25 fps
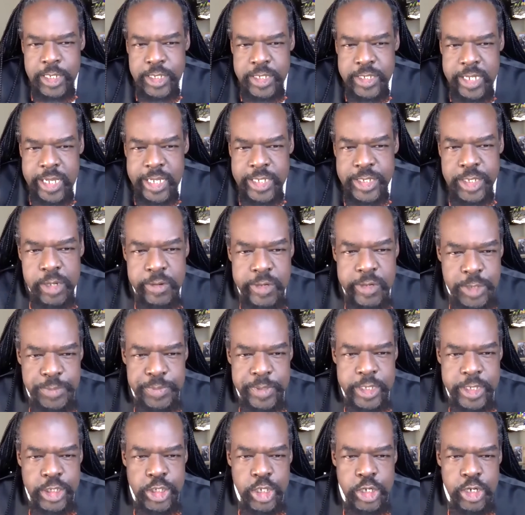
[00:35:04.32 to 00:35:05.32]
has always
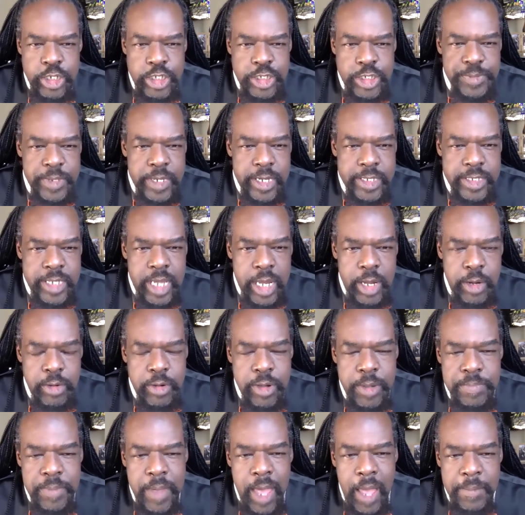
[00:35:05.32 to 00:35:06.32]
been church because I grew
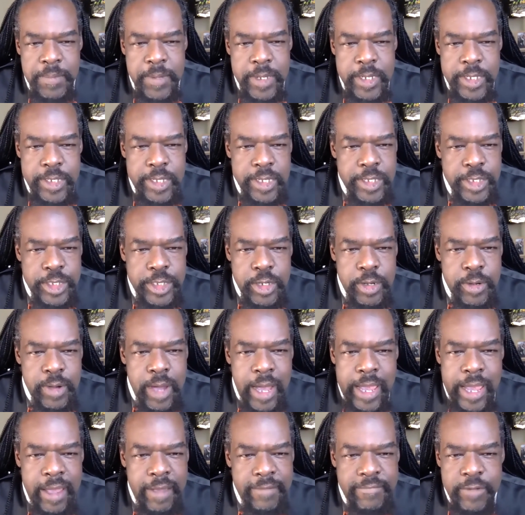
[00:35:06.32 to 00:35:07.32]
up Baptist. And so
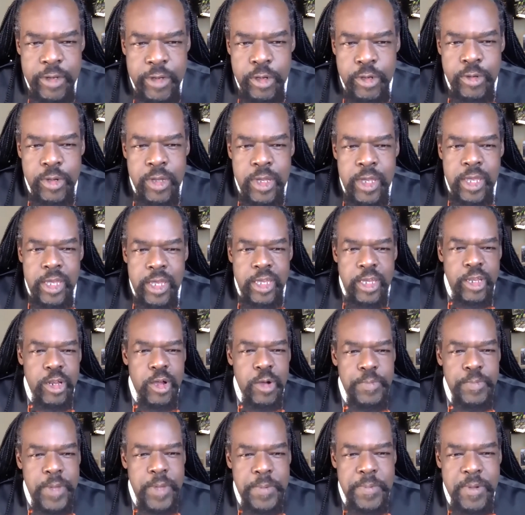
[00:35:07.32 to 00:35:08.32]
I have
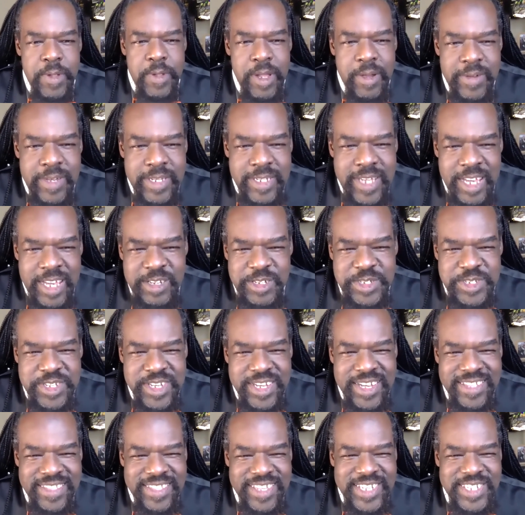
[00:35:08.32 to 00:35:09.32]
people always, I used to
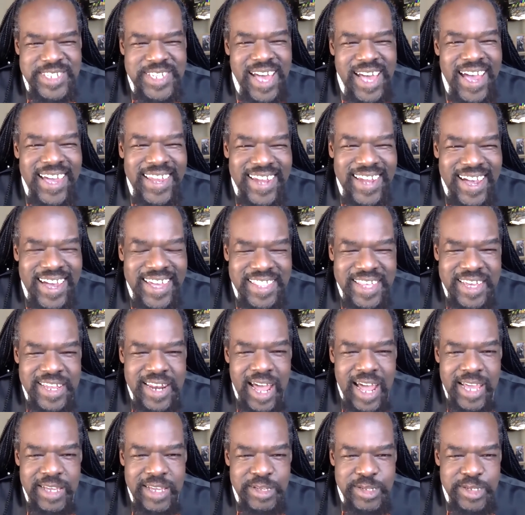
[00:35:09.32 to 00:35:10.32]
get the side eye that
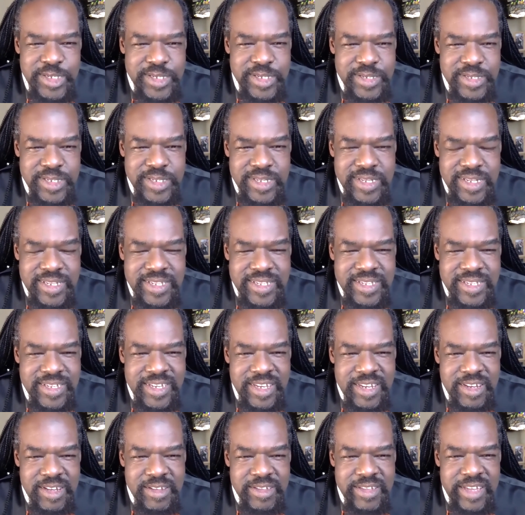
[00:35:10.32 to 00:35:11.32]
I used to,
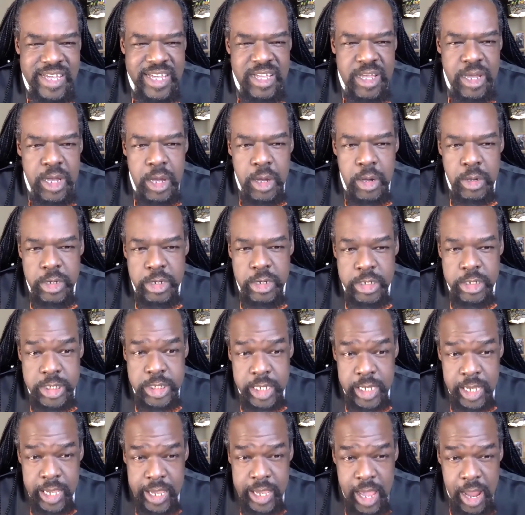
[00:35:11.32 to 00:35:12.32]
like, oh, you're
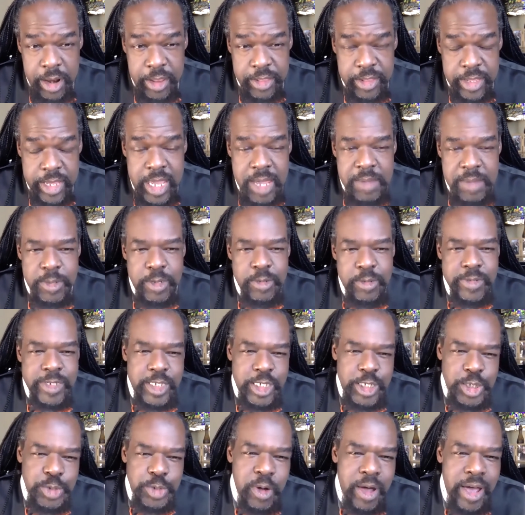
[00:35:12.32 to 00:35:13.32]
singing out of the hymnal, which
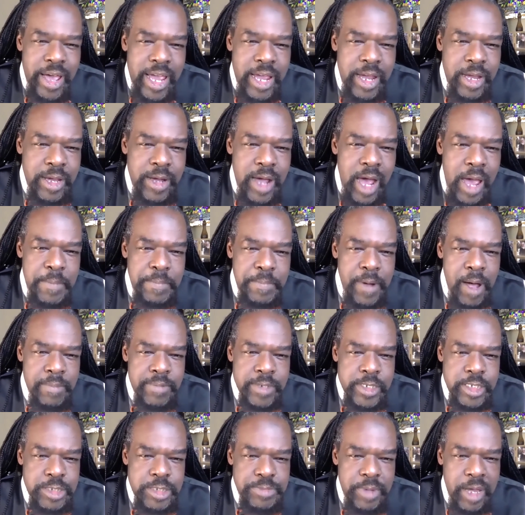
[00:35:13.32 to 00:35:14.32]
is why I
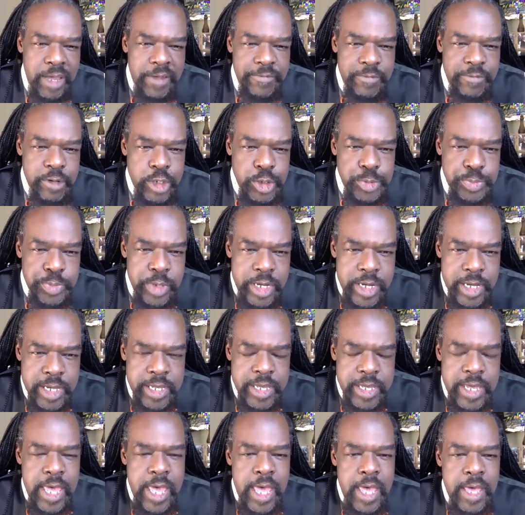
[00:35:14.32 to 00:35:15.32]
published my first book,
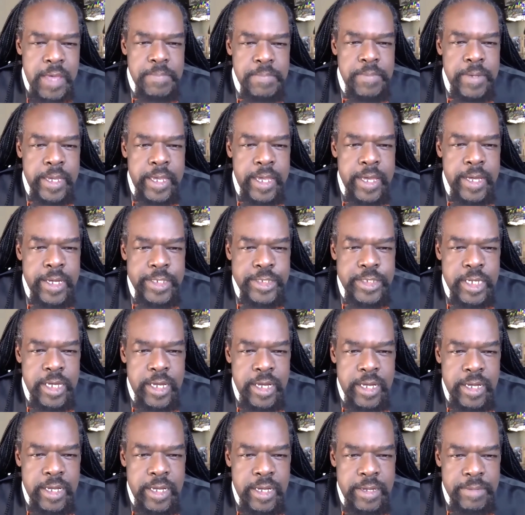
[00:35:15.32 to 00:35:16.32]
because
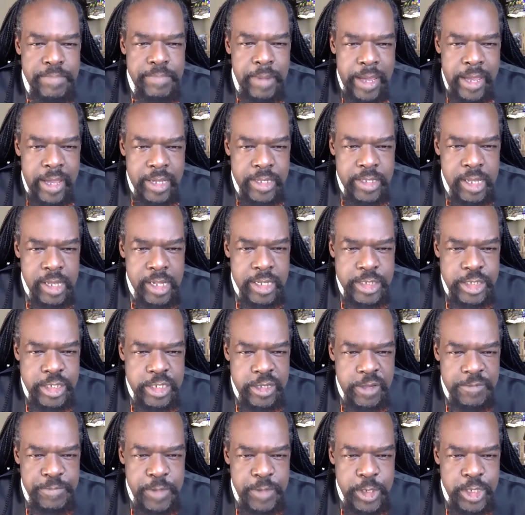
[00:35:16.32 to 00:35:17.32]
my anthology
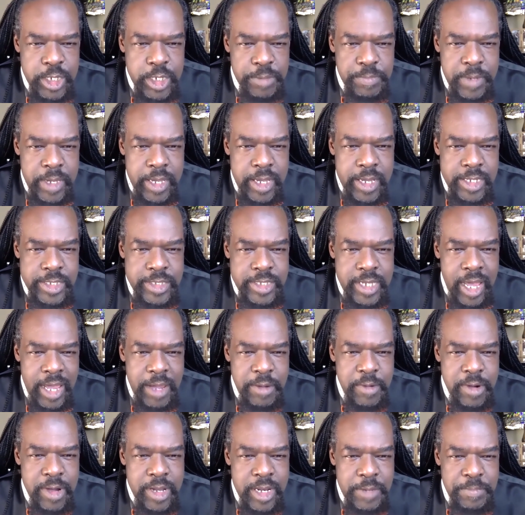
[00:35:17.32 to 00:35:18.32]
of music, because I
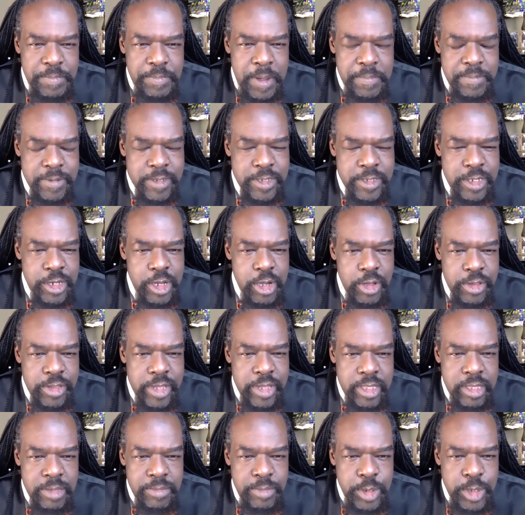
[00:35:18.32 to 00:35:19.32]
wanted people to know
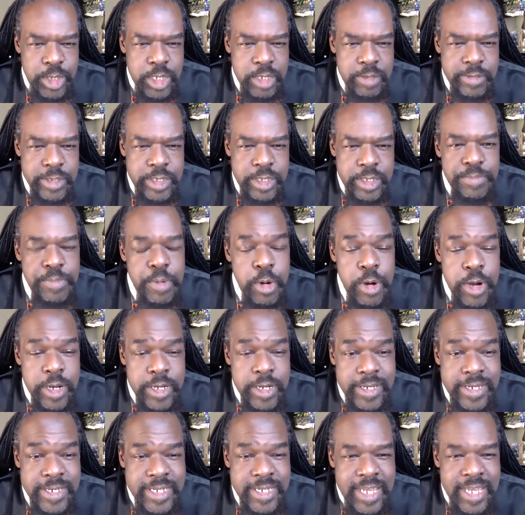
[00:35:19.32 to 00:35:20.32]
that the music was
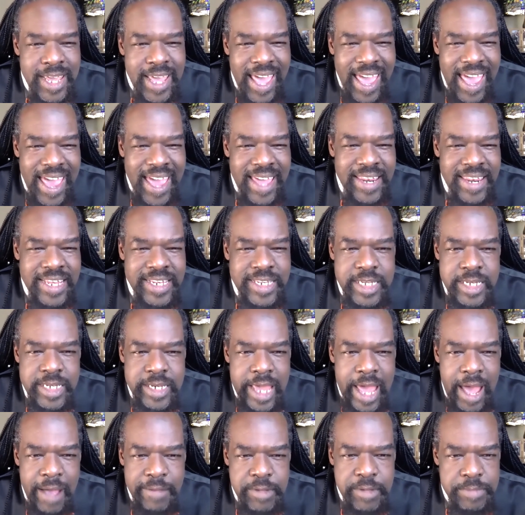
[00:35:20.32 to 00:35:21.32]
important, and it didn't
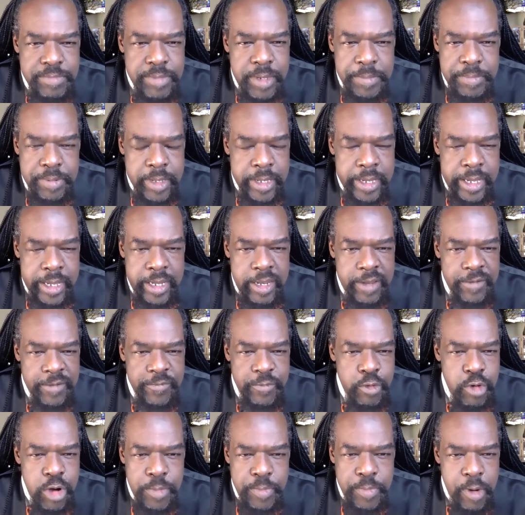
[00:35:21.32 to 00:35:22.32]
have to be played in
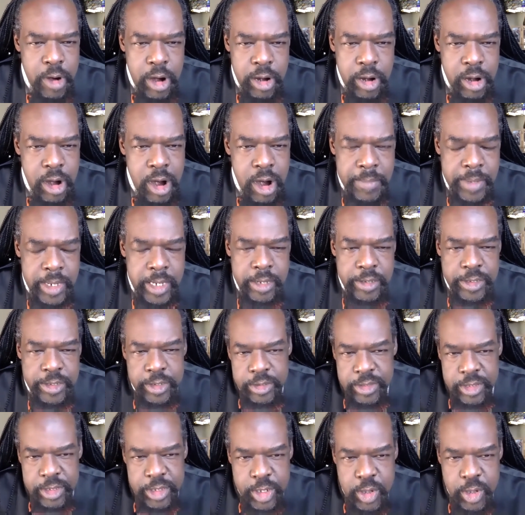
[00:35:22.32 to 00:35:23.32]
4-part harmony so
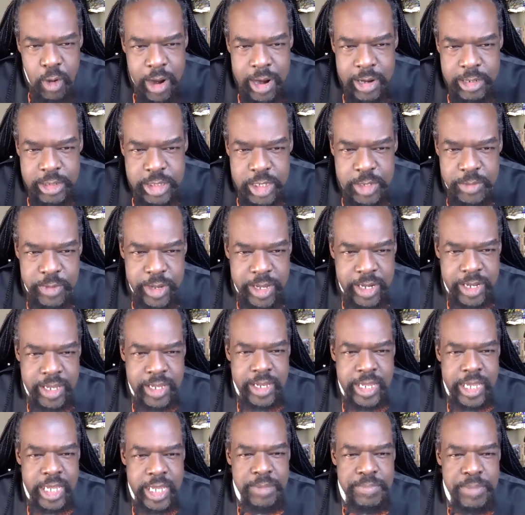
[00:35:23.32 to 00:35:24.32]
that the choirs could read it.
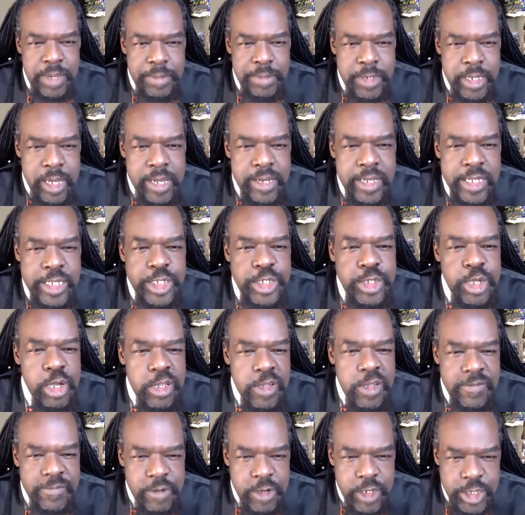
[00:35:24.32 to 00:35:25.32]
It could be done in
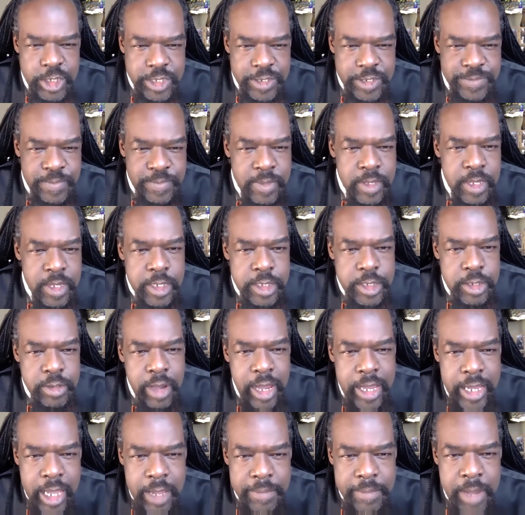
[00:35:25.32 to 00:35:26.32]
solo version. So
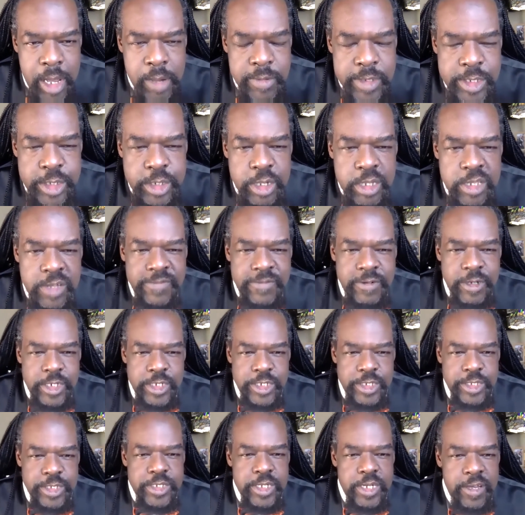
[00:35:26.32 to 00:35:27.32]
I come out with solo
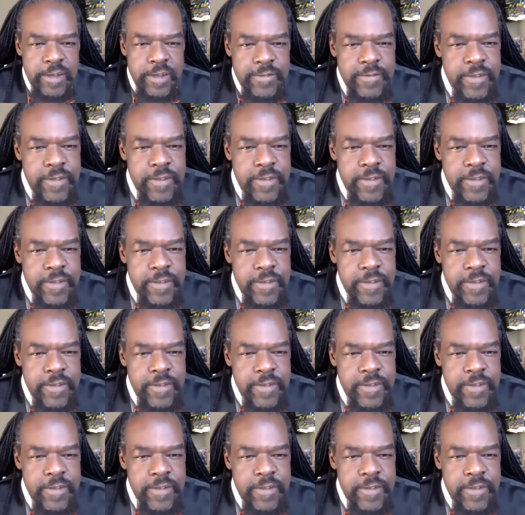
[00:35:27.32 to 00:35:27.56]
versions of